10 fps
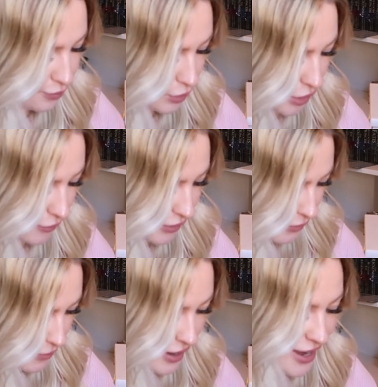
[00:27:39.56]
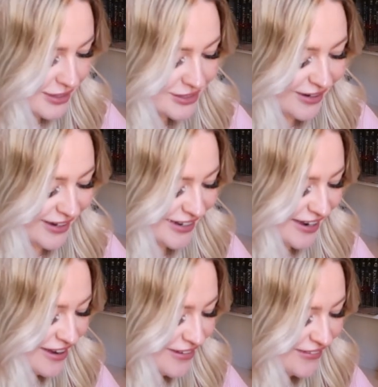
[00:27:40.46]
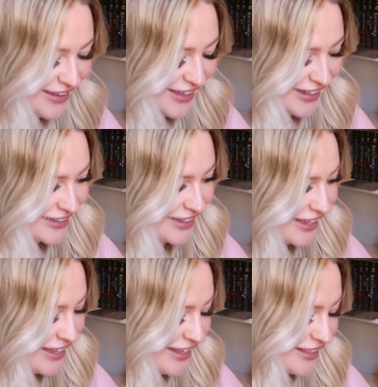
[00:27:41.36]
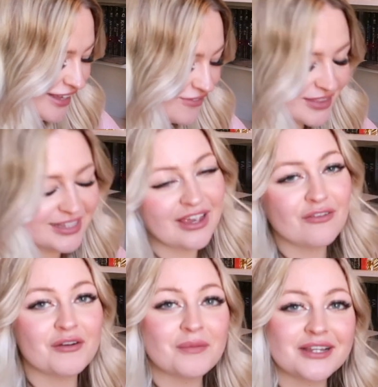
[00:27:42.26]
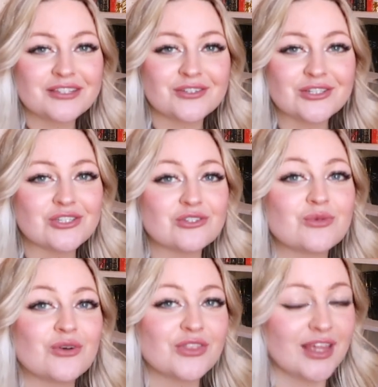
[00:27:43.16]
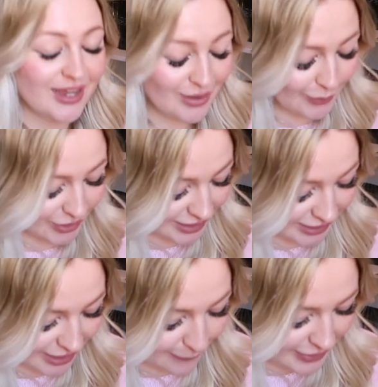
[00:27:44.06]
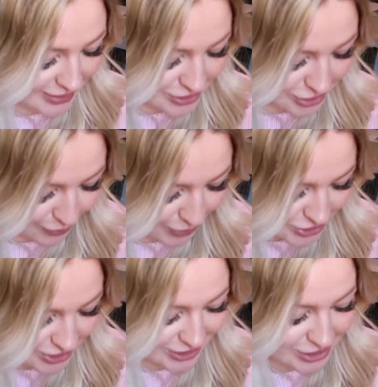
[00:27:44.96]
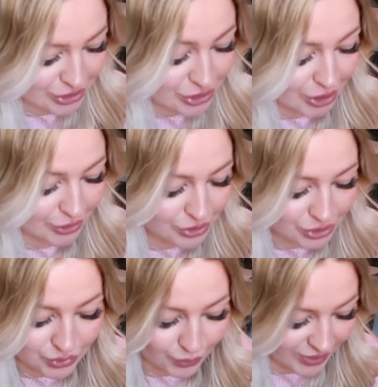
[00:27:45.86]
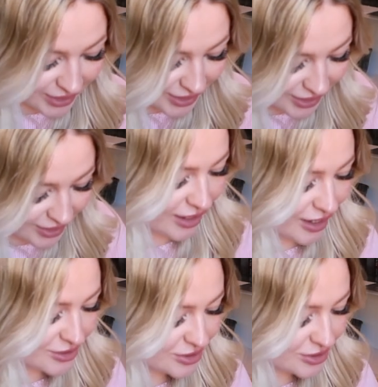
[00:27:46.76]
blowing my mind right now. Like, even the gift wrap, like, it's such a small thing, but it like means so much. Like, it's so sweet. I